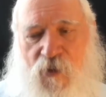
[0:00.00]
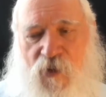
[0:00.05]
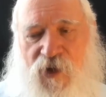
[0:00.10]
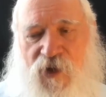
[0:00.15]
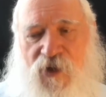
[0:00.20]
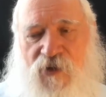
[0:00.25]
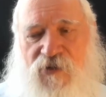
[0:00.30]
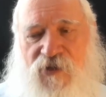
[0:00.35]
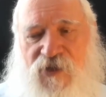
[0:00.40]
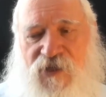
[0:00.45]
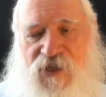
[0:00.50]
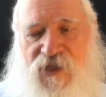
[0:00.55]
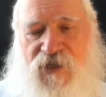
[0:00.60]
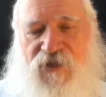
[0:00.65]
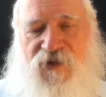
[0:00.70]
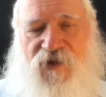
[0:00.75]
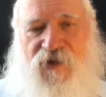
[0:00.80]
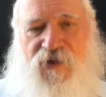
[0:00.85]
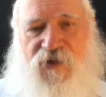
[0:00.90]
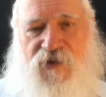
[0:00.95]
We don't
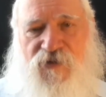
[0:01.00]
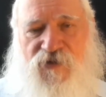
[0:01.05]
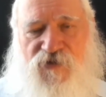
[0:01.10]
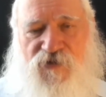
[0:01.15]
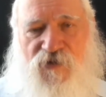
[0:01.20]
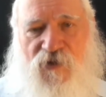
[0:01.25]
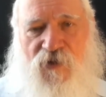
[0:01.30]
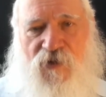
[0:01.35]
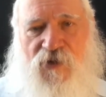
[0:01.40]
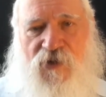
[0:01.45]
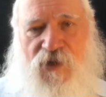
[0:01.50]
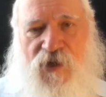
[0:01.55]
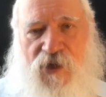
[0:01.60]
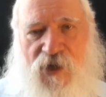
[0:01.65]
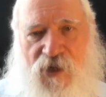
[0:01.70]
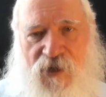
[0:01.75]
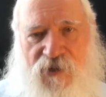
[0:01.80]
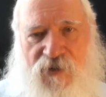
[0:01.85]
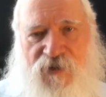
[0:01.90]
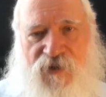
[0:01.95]
need to control
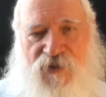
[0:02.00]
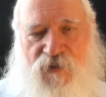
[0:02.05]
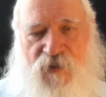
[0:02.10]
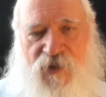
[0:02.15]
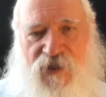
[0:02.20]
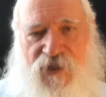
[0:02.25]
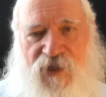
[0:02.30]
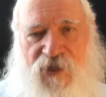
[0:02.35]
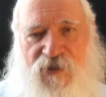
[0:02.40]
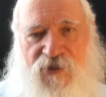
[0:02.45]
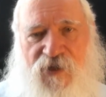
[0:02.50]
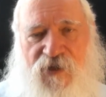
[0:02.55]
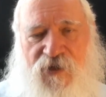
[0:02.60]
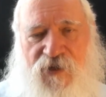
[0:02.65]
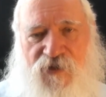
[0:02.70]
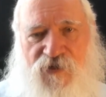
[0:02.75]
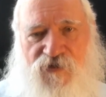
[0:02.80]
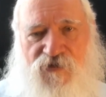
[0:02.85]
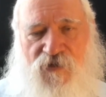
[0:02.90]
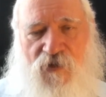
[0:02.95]
guns. We need to
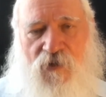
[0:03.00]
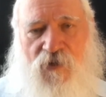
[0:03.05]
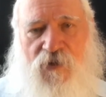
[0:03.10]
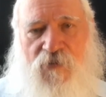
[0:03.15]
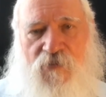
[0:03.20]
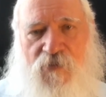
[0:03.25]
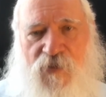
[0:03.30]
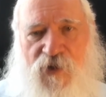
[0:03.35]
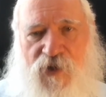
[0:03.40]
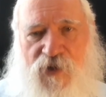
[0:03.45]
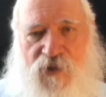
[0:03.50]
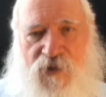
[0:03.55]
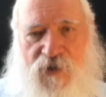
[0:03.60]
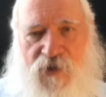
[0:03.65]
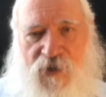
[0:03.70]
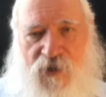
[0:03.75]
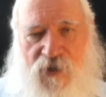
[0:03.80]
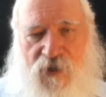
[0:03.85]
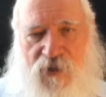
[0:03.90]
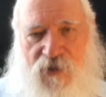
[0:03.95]
control
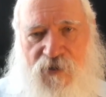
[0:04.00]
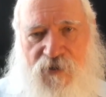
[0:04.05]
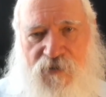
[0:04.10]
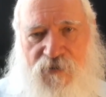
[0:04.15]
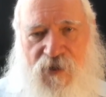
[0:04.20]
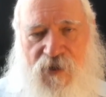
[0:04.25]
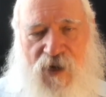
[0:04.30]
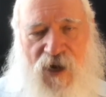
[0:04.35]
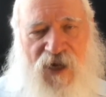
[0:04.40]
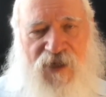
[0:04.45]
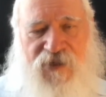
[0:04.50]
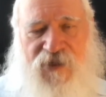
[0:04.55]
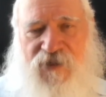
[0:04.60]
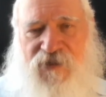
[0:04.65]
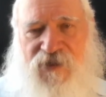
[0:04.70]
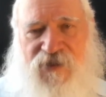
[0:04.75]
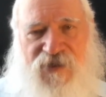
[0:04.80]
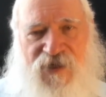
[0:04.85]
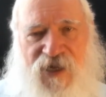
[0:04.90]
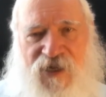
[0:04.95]
murder. God
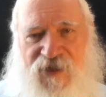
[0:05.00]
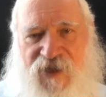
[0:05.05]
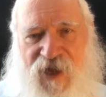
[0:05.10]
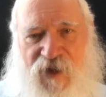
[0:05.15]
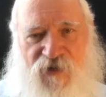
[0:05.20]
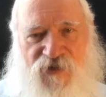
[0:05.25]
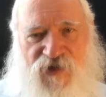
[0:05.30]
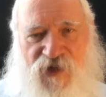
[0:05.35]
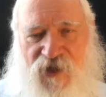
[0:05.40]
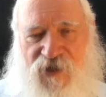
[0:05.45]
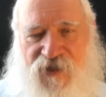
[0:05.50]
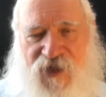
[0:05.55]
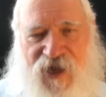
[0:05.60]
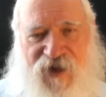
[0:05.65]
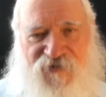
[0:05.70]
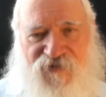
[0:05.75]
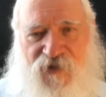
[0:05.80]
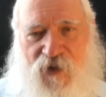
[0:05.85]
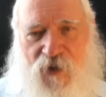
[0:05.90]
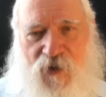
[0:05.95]
didn't say, Thou shalt
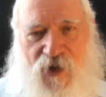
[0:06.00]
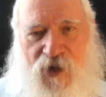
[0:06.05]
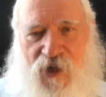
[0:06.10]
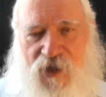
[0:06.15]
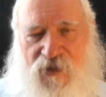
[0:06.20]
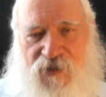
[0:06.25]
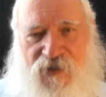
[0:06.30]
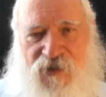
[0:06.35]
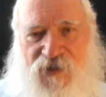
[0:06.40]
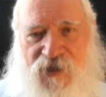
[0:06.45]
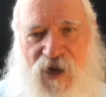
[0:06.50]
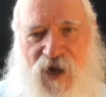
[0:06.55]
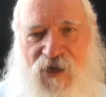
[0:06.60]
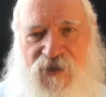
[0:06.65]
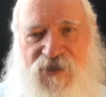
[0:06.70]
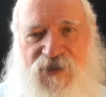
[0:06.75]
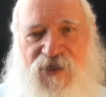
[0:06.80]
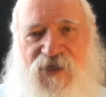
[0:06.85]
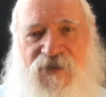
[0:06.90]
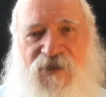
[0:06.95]
have no guns.
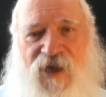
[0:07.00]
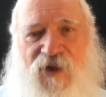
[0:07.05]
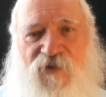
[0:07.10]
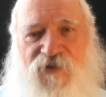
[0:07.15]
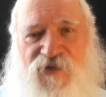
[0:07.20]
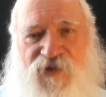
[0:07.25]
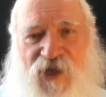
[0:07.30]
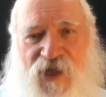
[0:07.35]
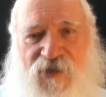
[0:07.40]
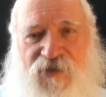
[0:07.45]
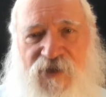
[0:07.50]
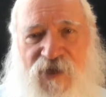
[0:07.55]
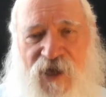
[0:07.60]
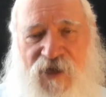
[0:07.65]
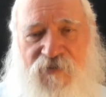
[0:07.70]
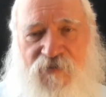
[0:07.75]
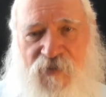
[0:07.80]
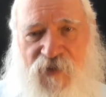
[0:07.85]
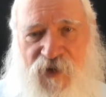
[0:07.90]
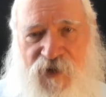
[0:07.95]
God said, Thou shalt
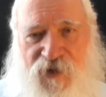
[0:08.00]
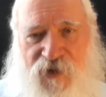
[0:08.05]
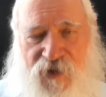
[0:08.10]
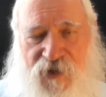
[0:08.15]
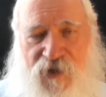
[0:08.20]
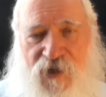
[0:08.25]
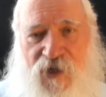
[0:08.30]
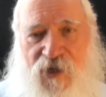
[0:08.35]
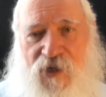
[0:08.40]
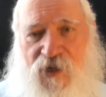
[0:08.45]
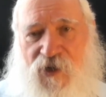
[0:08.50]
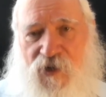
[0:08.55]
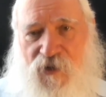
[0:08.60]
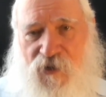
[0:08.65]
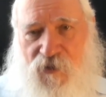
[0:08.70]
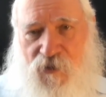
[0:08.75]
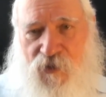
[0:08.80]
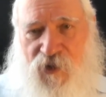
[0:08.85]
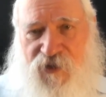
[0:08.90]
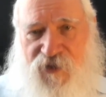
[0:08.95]
not murder
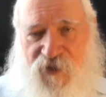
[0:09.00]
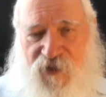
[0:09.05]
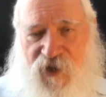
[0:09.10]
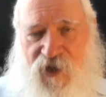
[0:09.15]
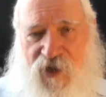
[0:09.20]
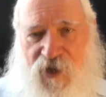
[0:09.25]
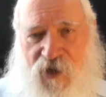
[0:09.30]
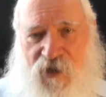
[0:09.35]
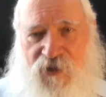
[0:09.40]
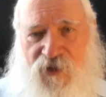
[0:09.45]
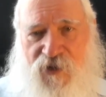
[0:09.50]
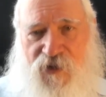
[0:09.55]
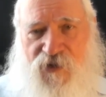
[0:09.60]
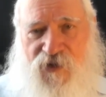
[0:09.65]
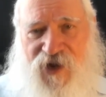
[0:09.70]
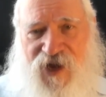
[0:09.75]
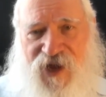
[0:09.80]
with the gun you